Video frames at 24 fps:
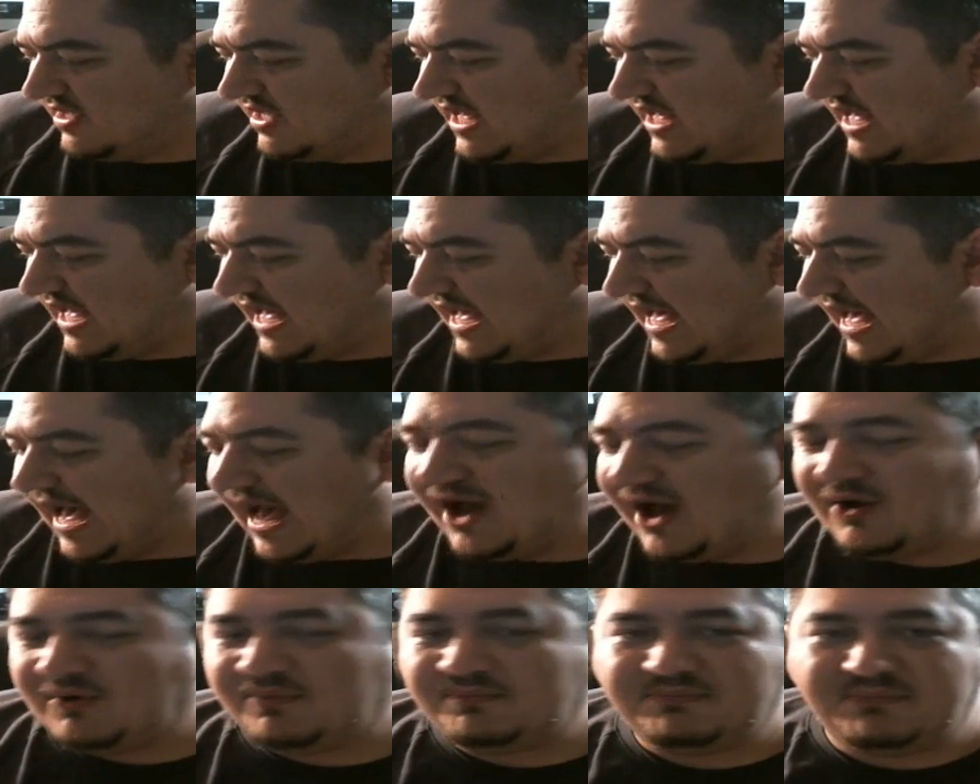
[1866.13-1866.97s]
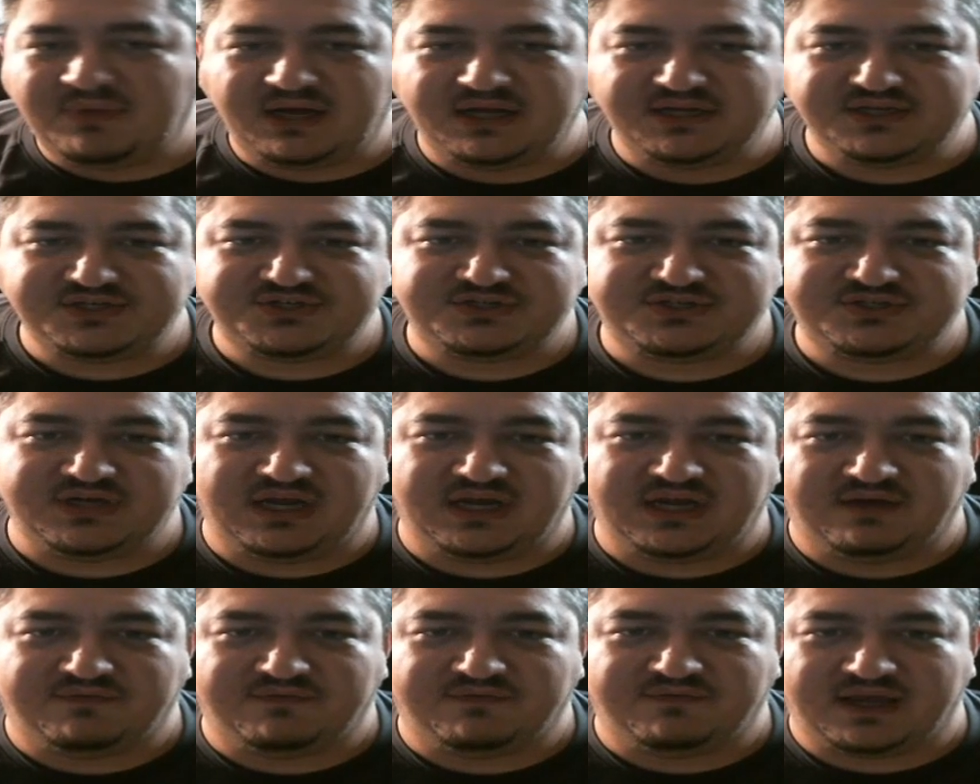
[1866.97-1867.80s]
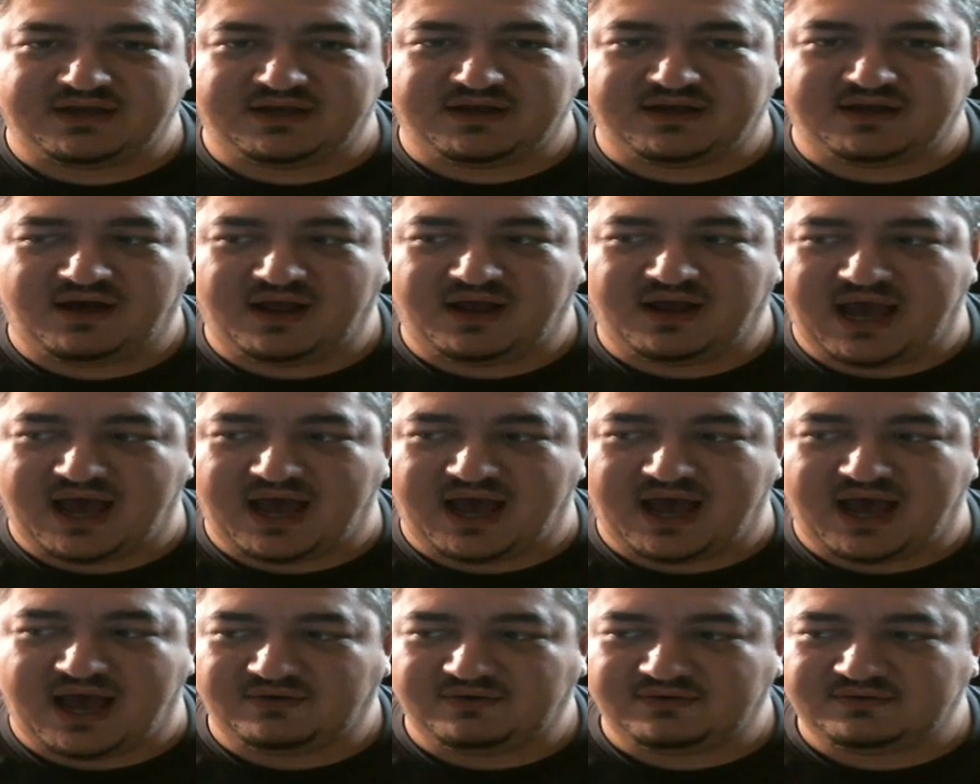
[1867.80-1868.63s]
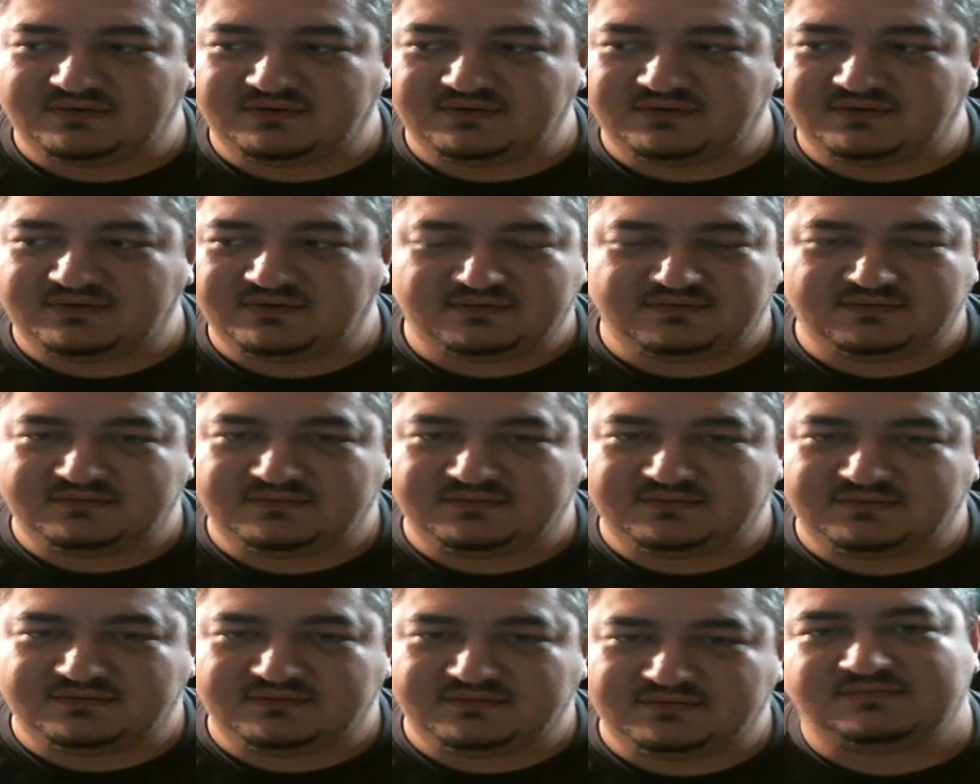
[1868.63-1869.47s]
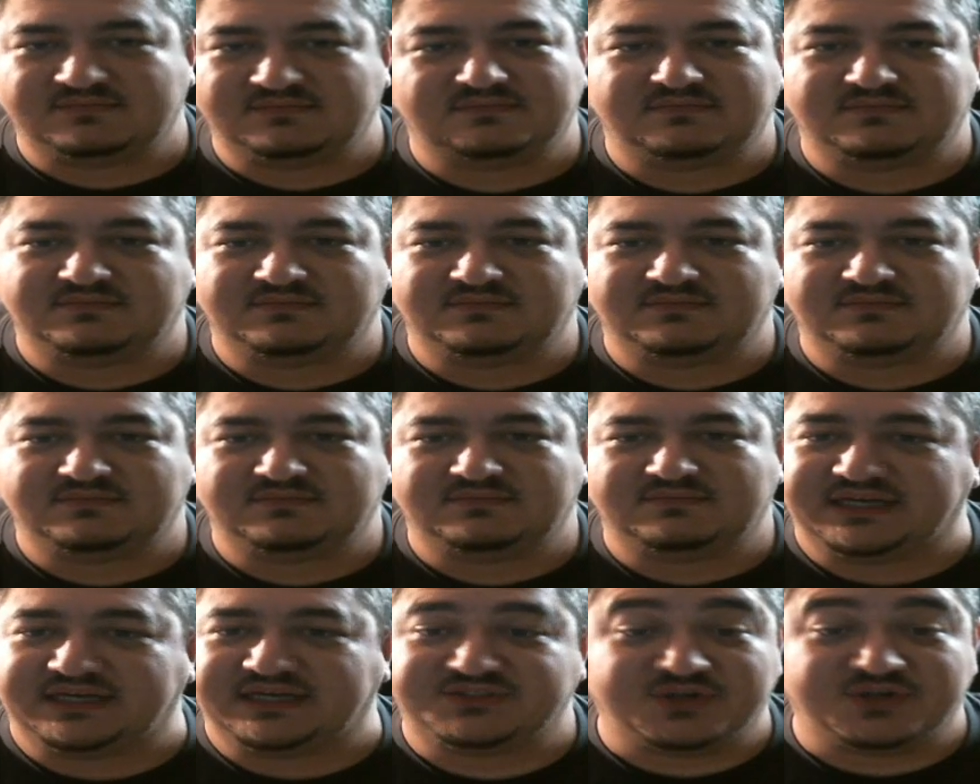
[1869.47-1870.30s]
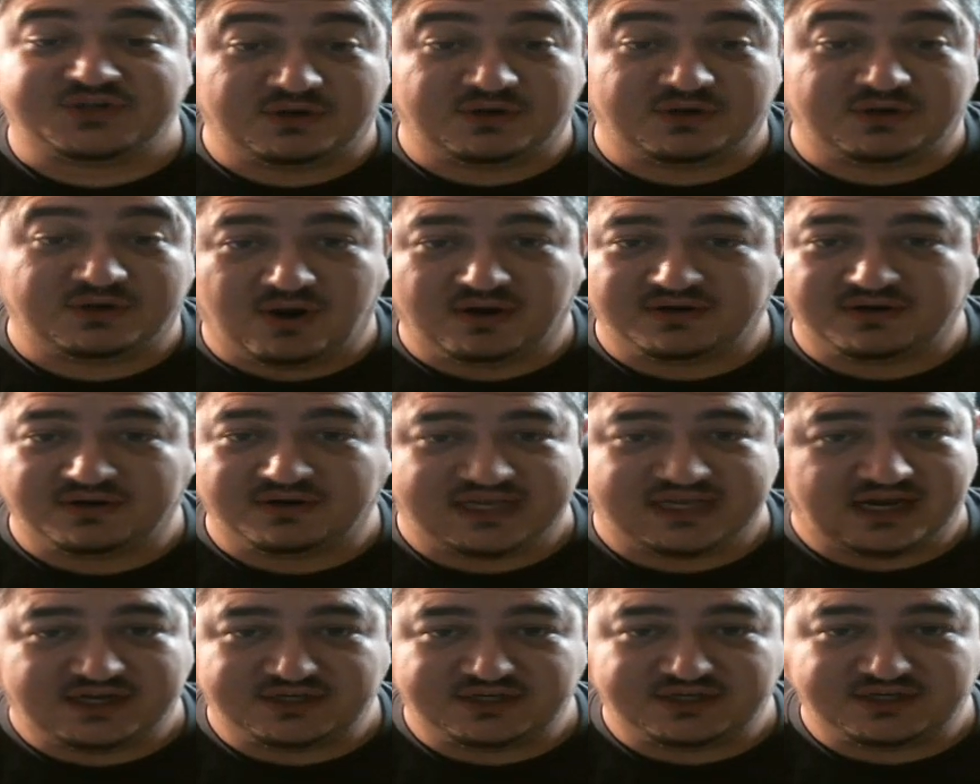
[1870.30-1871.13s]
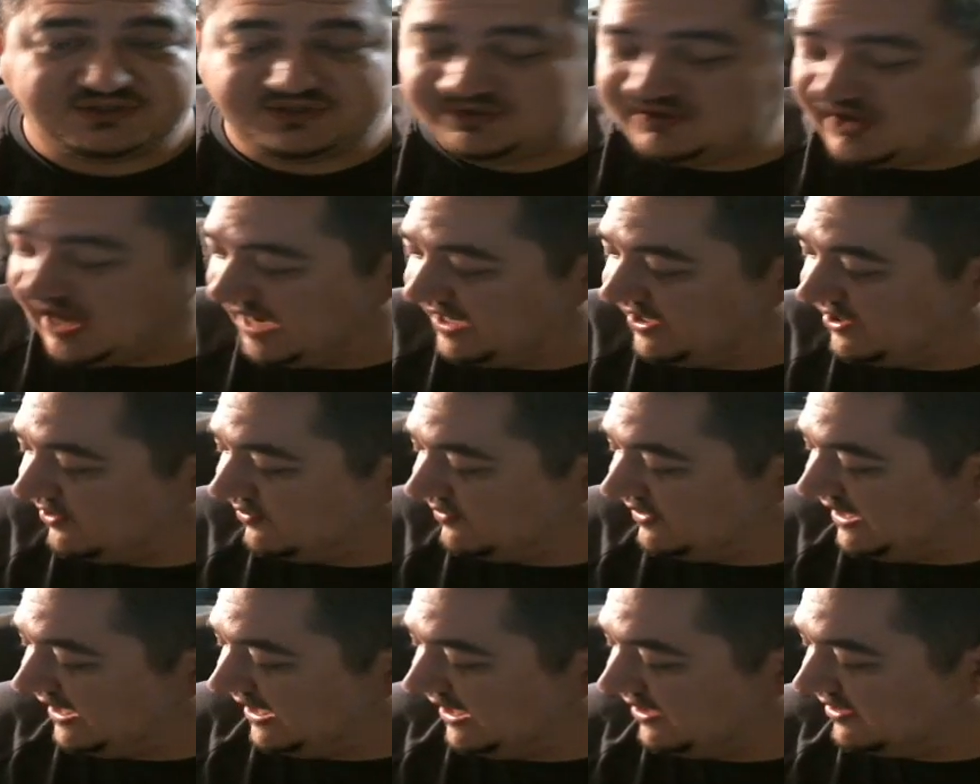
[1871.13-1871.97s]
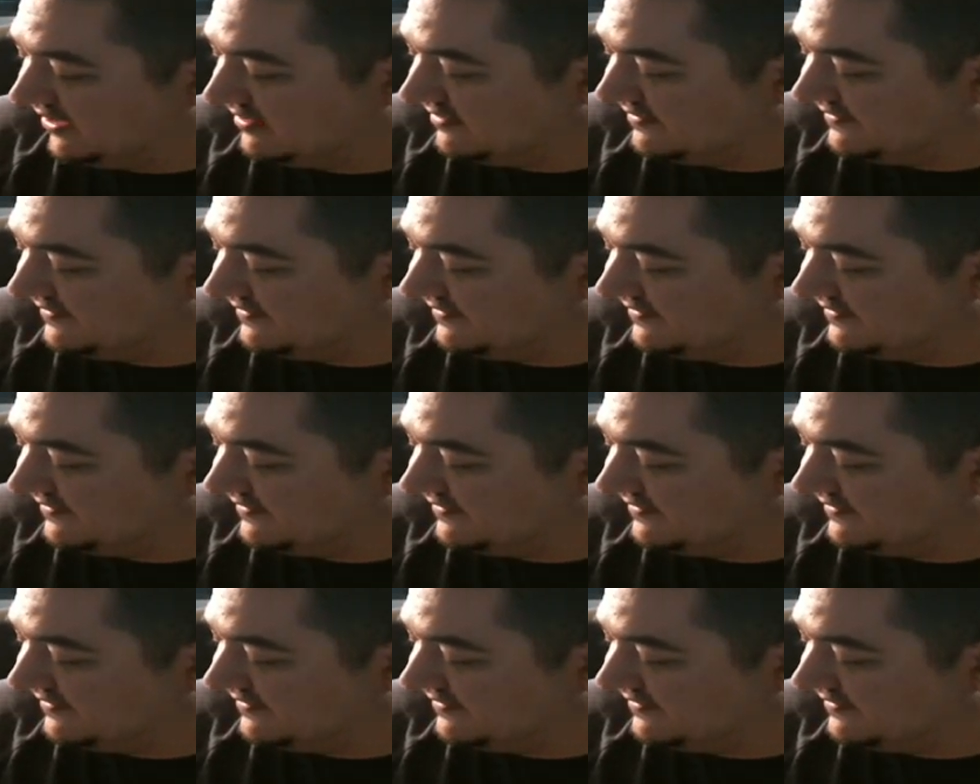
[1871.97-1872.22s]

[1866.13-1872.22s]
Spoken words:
how much if I cut out like certain parts that I don't need.